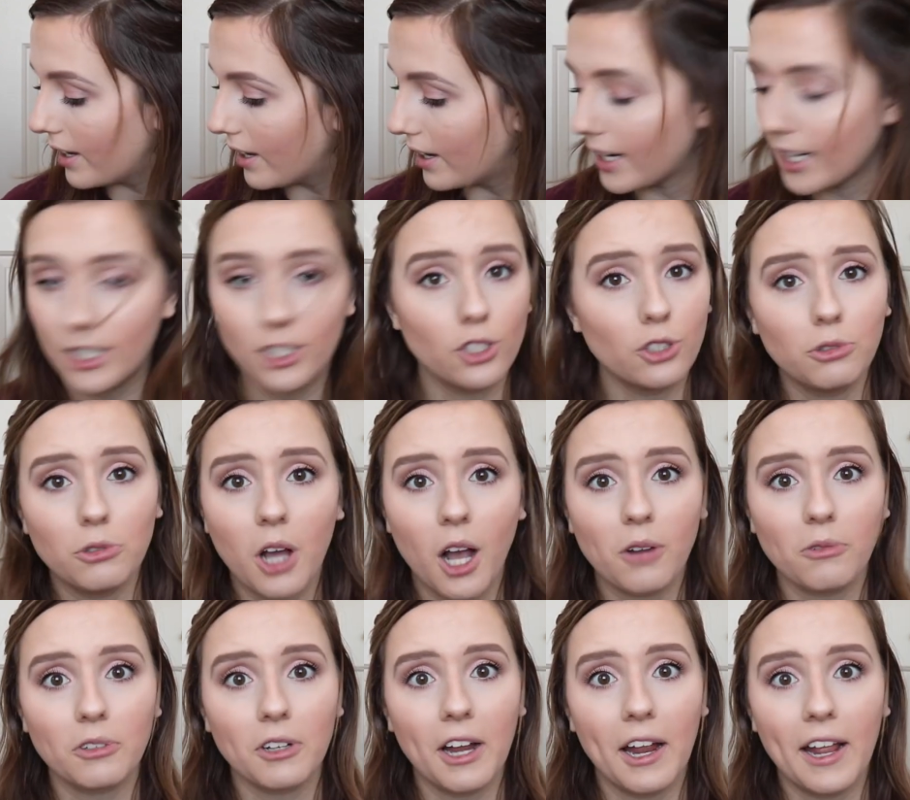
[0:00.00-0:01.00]
And I do
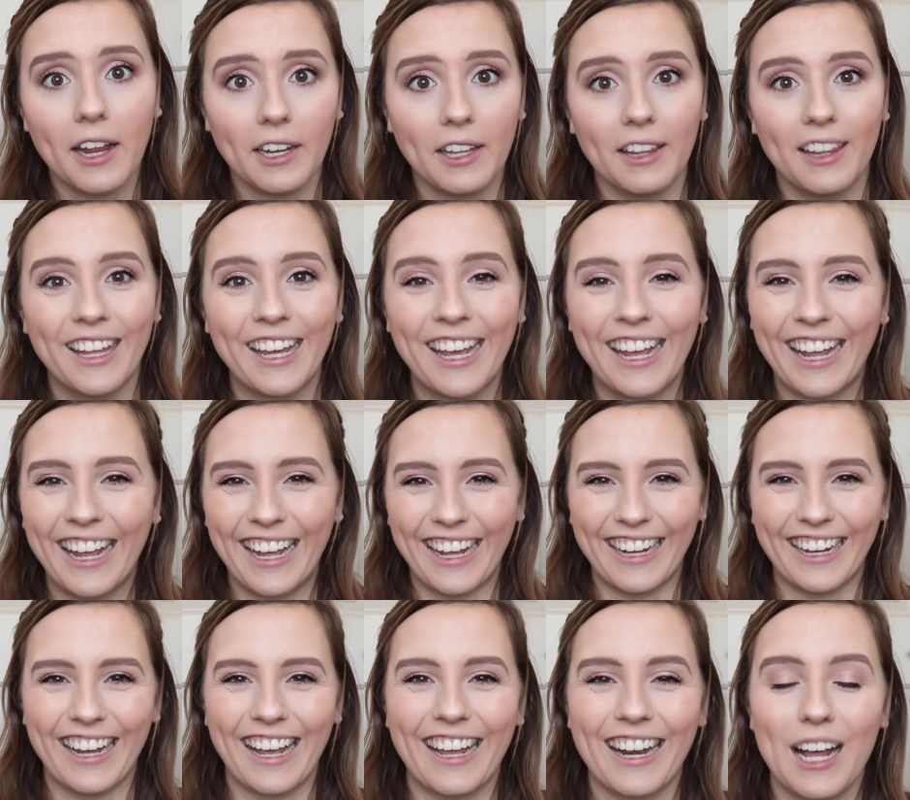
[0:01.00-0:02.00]
not regret
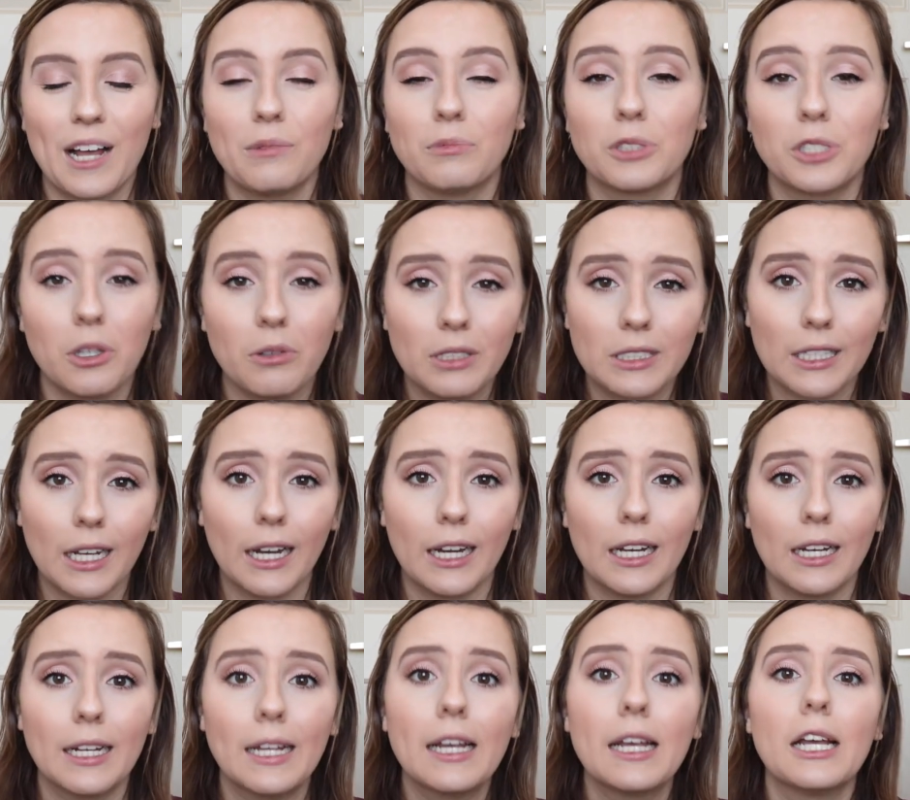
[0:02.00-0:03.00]
anything, and I am so
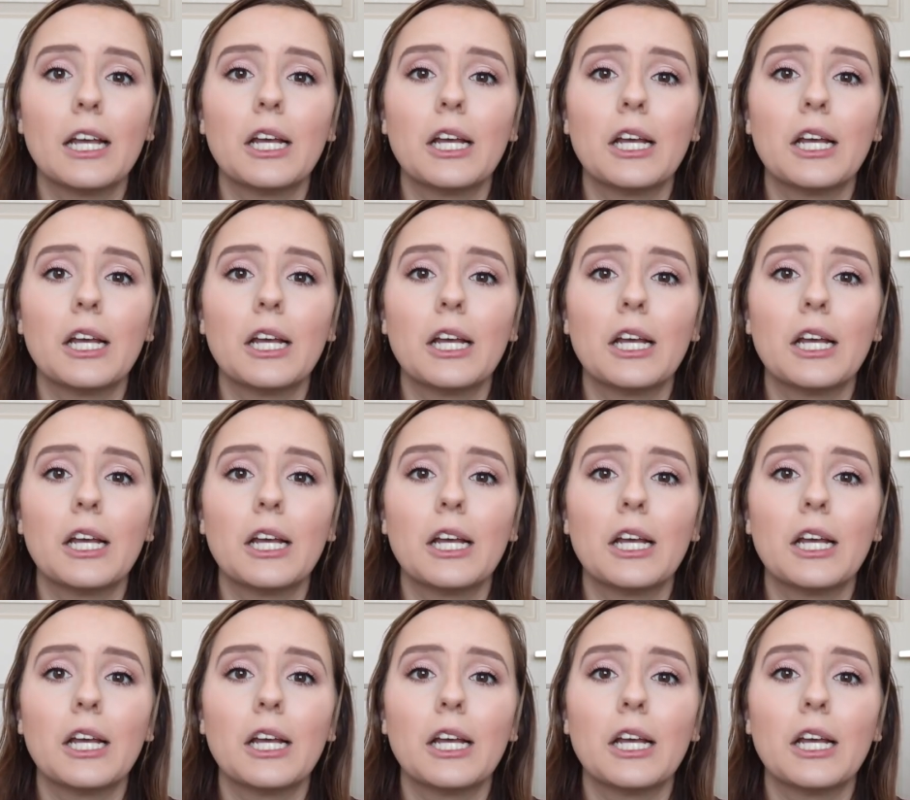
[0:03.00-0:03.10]
excited